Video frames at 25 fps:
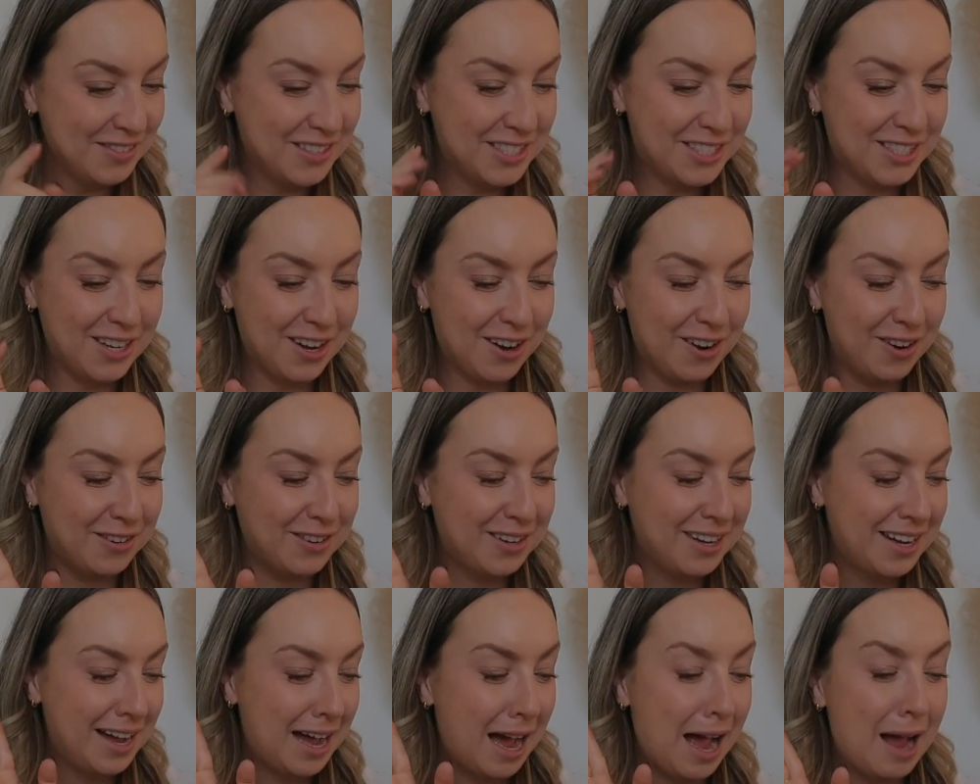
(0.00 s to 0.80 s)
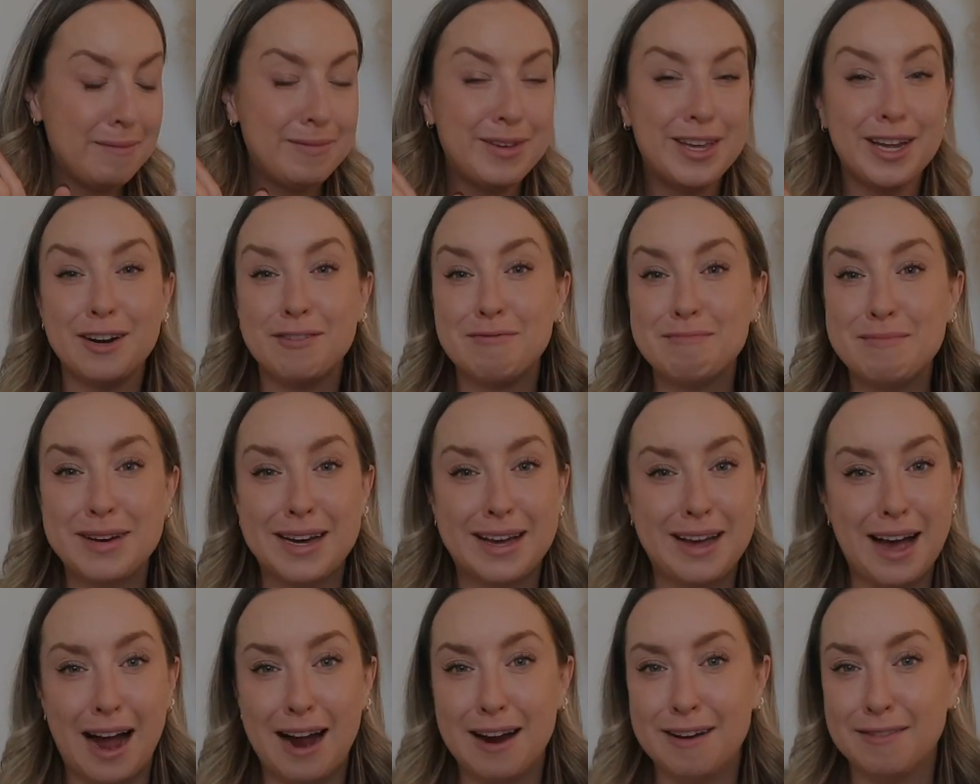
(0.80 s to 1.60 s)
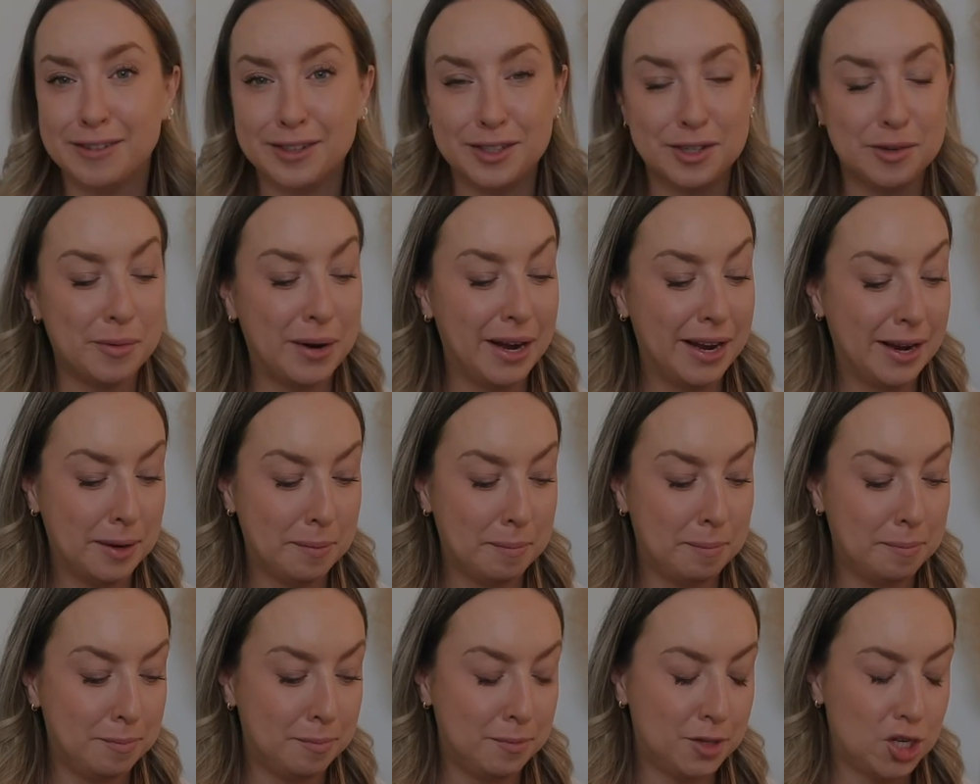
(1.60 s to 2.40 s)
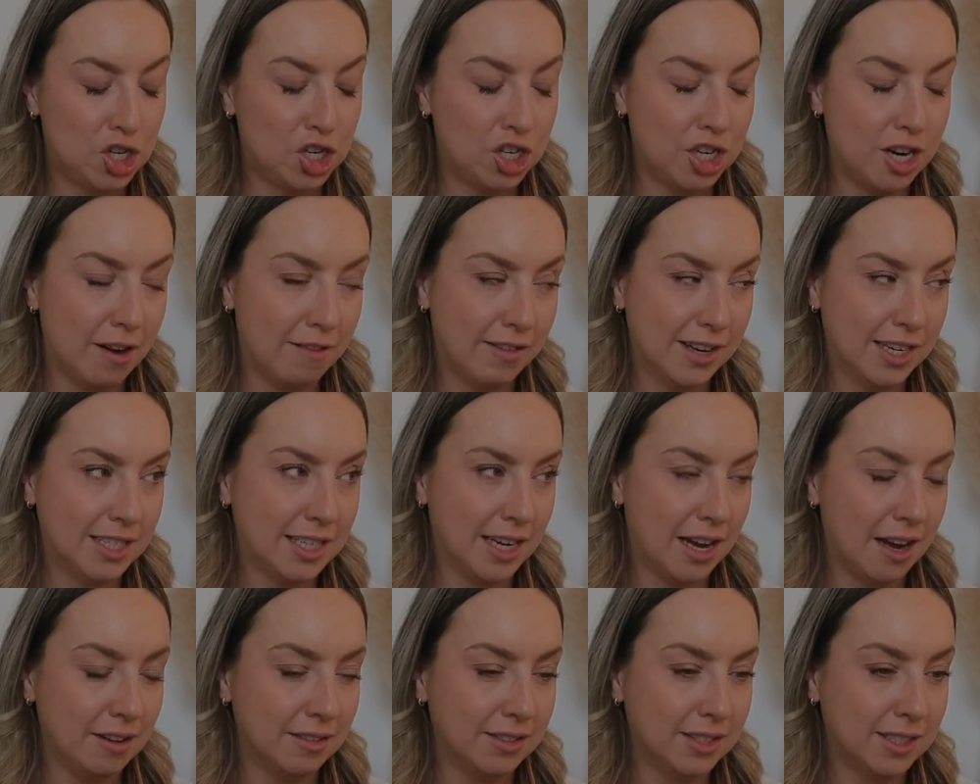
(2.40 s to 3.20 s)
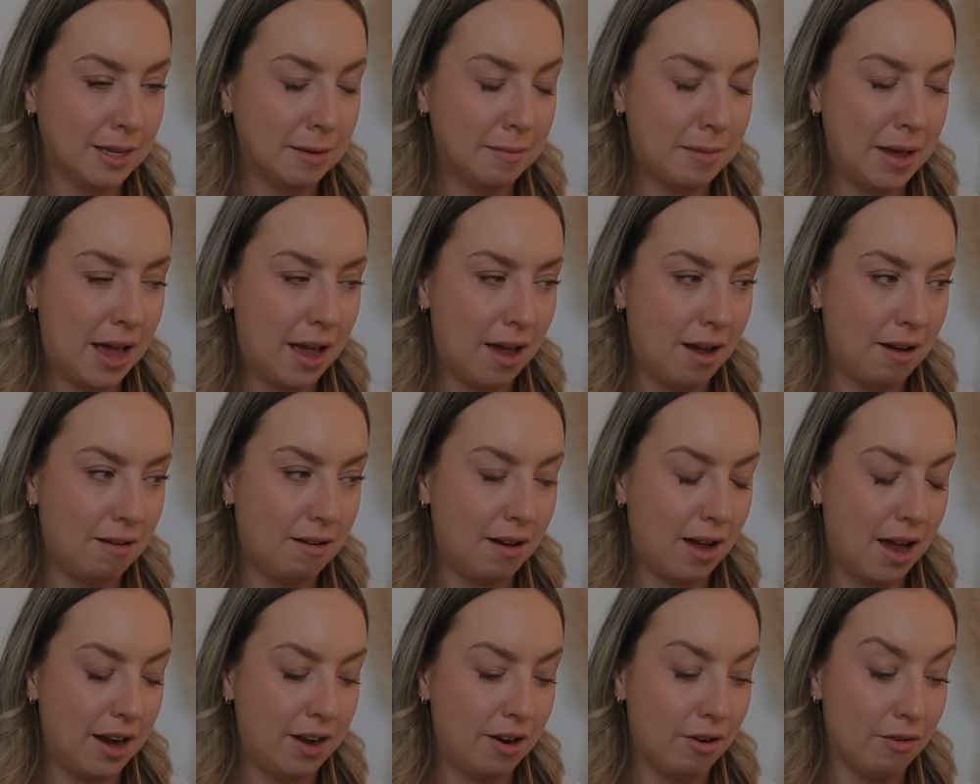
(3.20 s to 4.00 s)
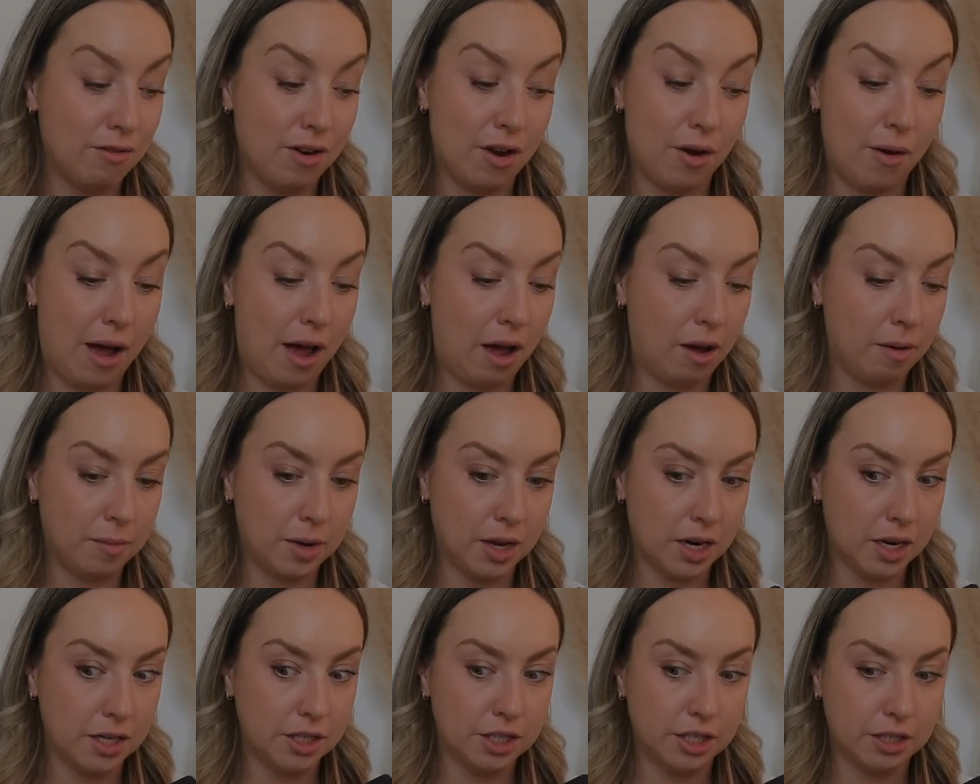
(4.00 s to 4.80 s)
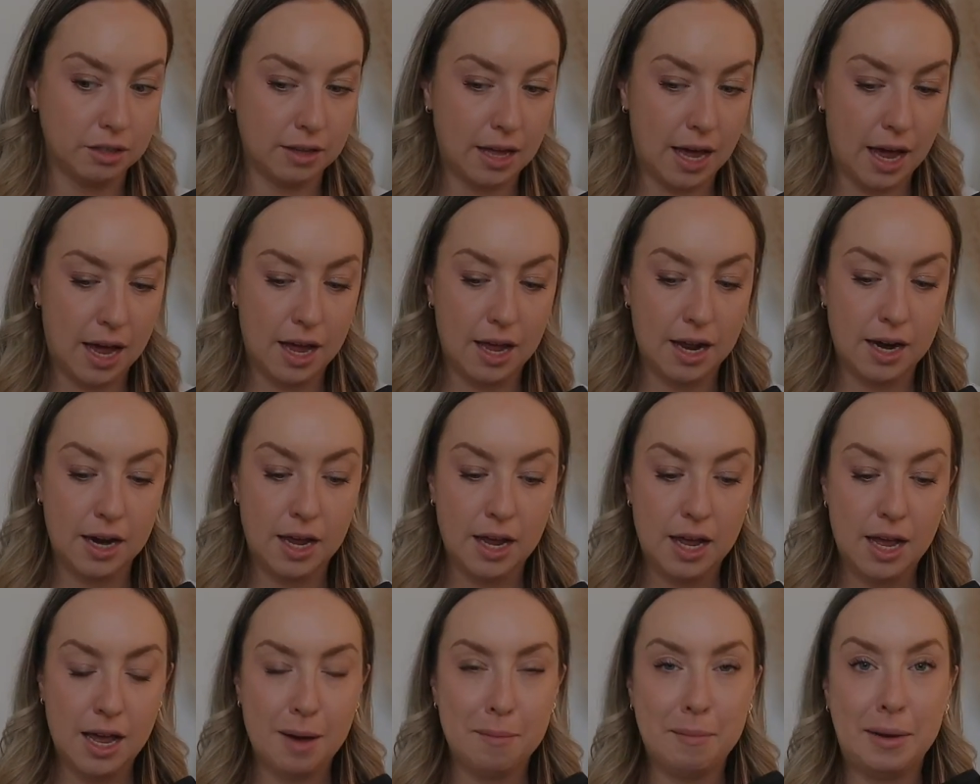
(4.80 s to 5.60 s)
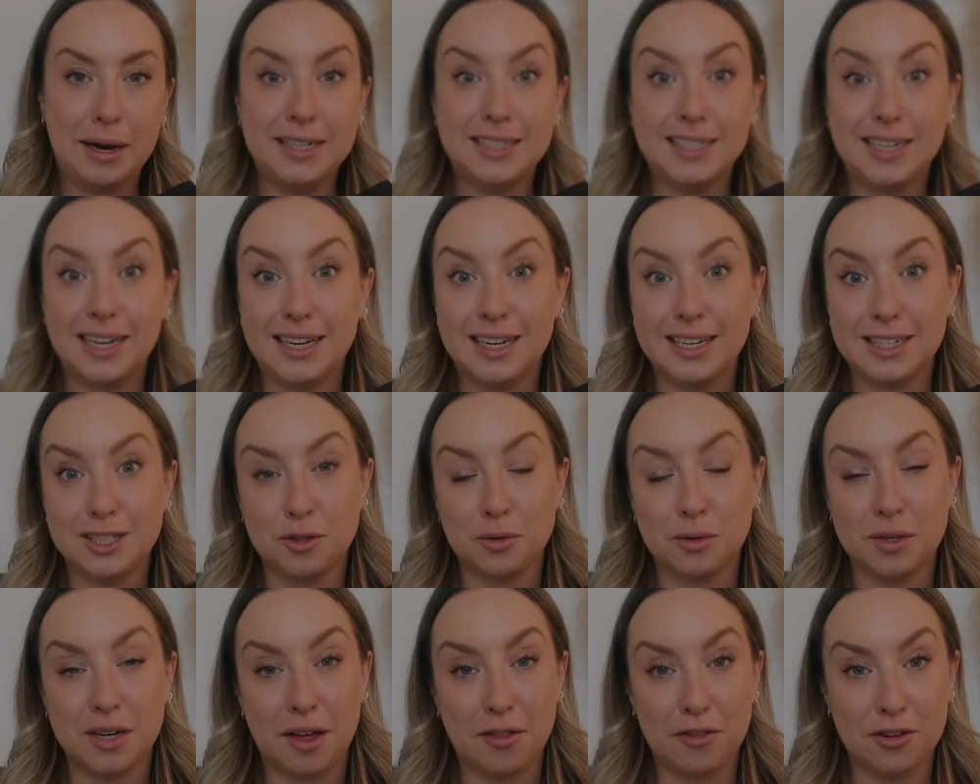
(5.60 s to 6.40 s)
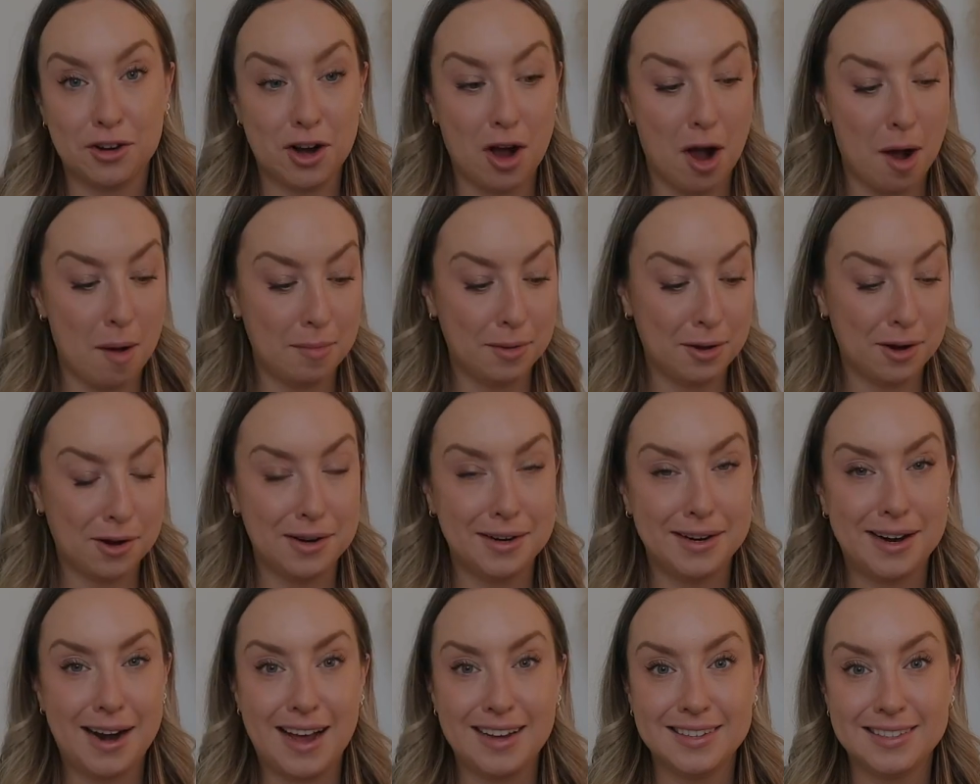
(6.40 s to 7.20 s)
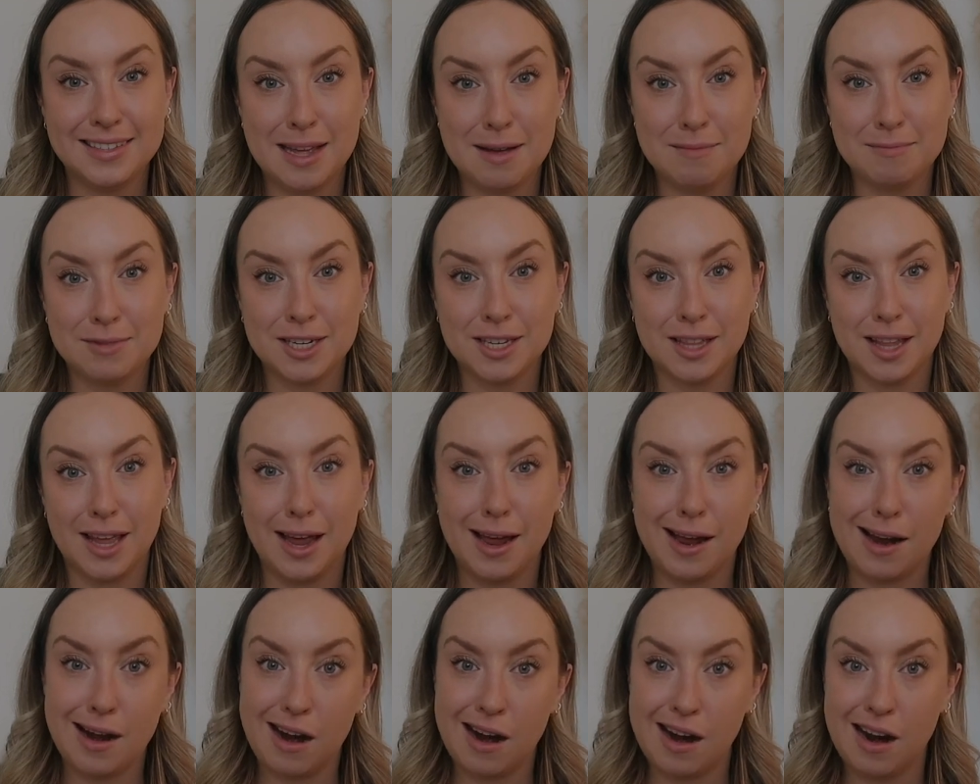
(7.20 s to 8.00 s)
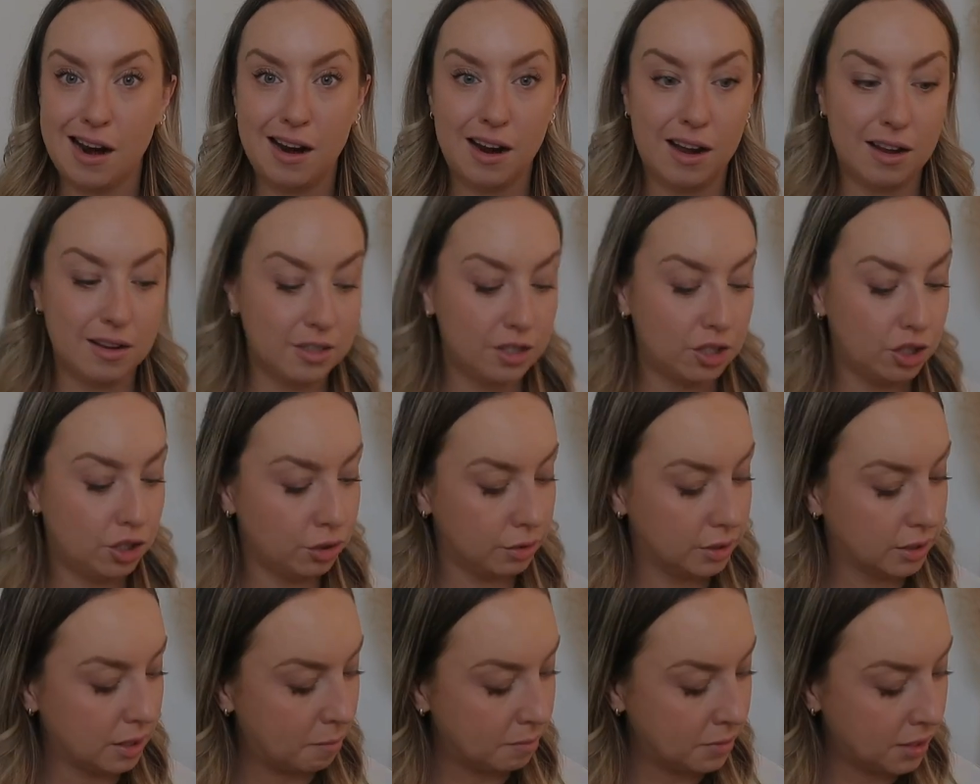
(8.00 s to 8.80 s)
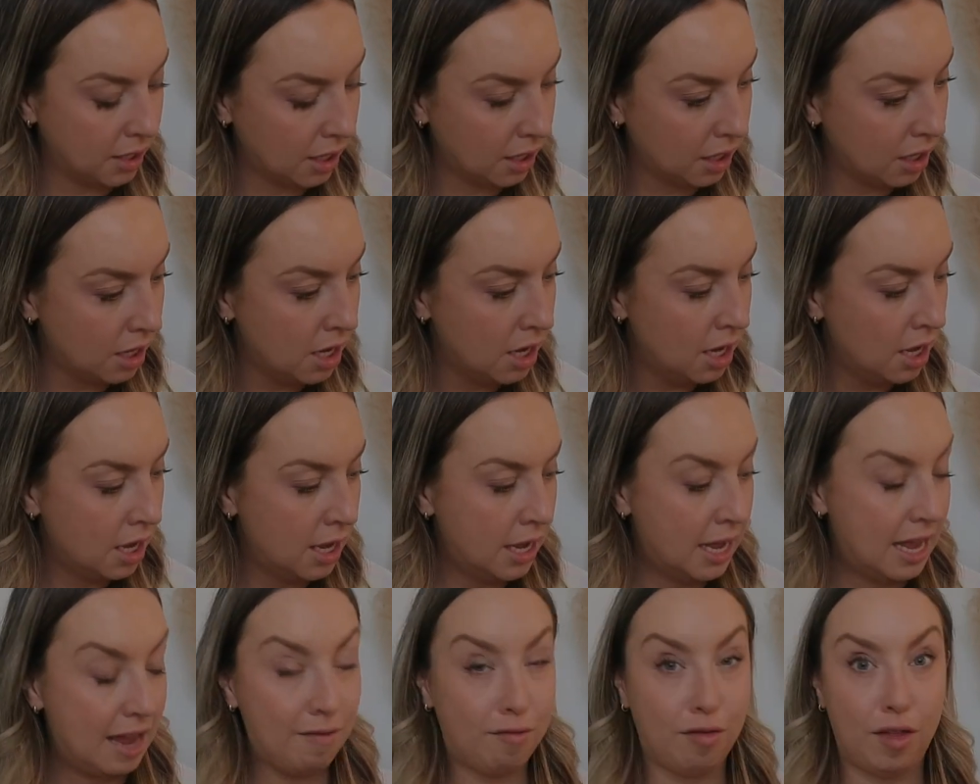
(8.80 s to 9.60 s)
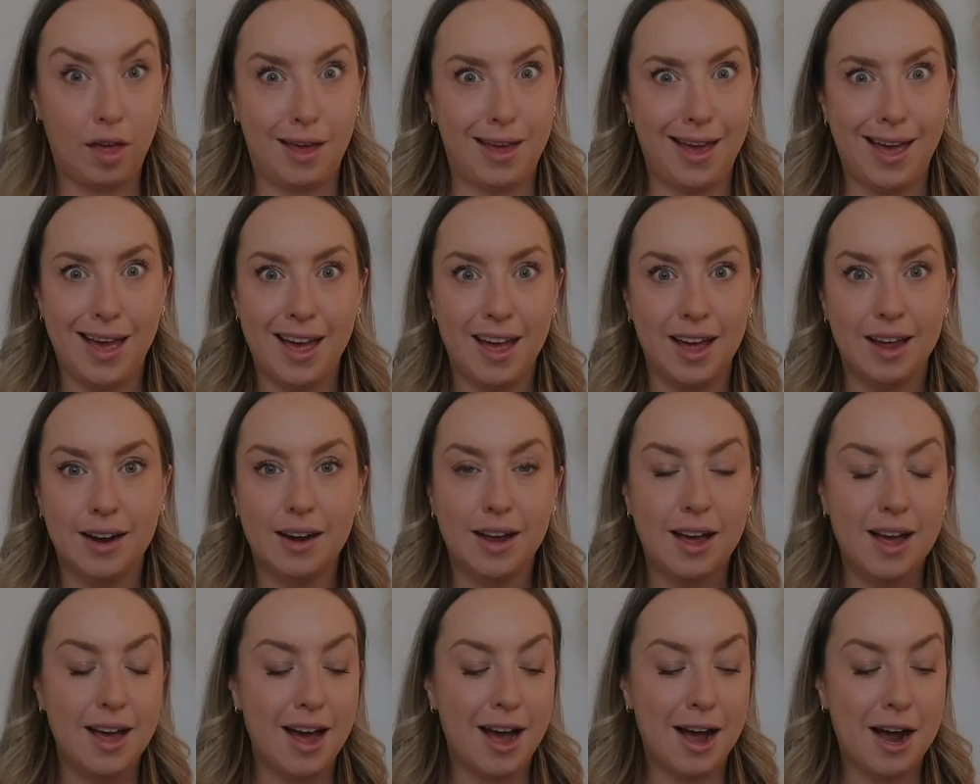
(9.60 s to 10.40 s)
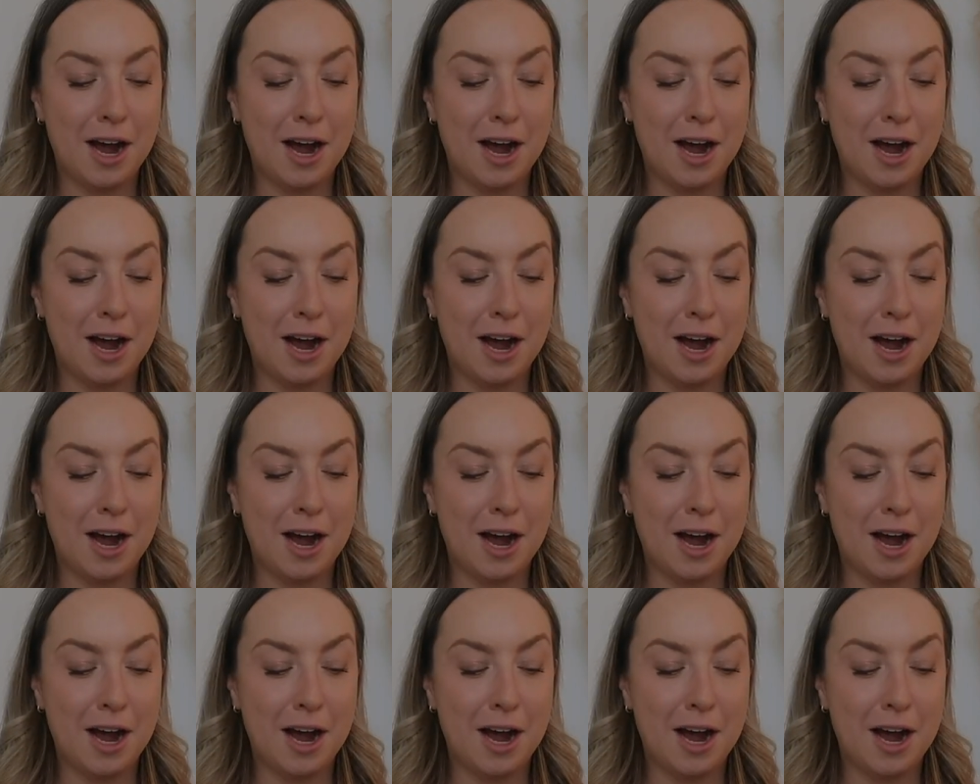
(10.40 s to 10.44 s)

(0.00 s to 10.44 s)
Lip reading: So I'm gonna MacGyver a way to shove it down somehow. I don't know how I'm gonna do that. Might take it to another cobbler and ask them to like do something if they can.